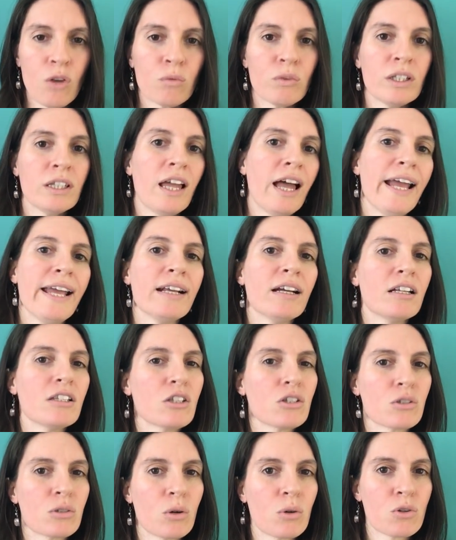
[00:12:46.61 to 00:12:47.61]
Relying on
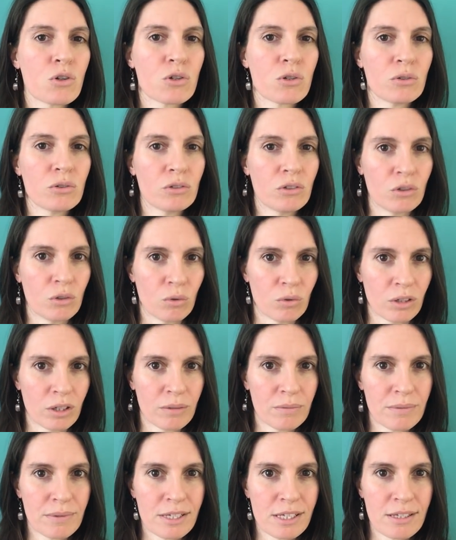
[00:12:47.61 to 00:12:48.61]
social
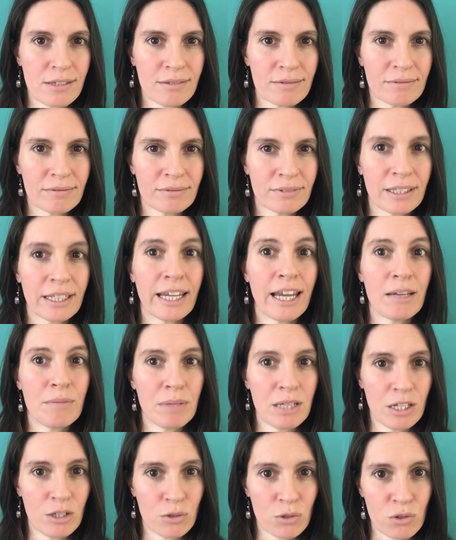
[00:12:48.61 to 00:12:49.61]
norms can
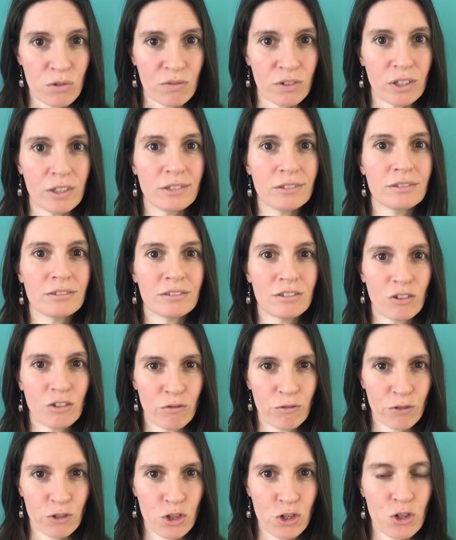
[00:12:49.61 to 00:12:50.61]
be useful,
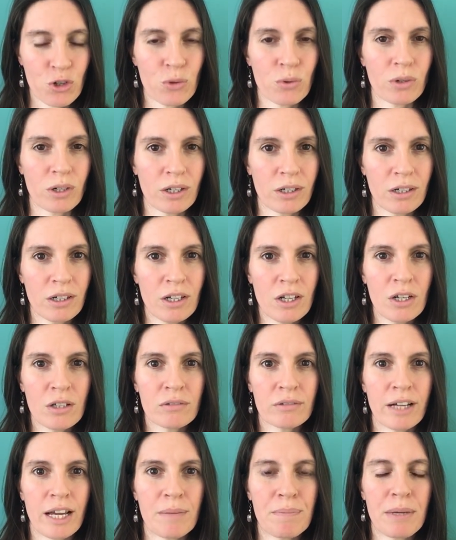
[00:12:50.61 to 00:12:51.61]
for sure,
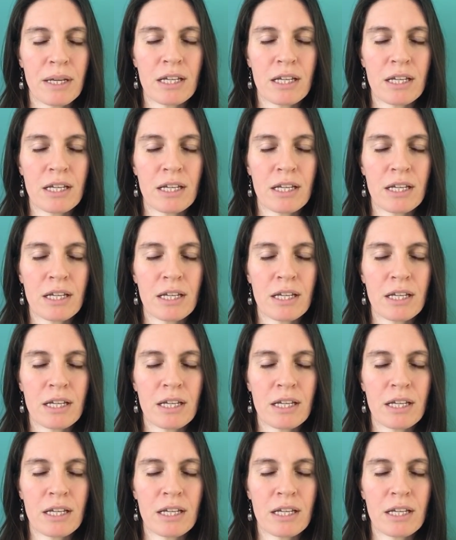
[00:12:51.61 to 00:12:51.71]
right?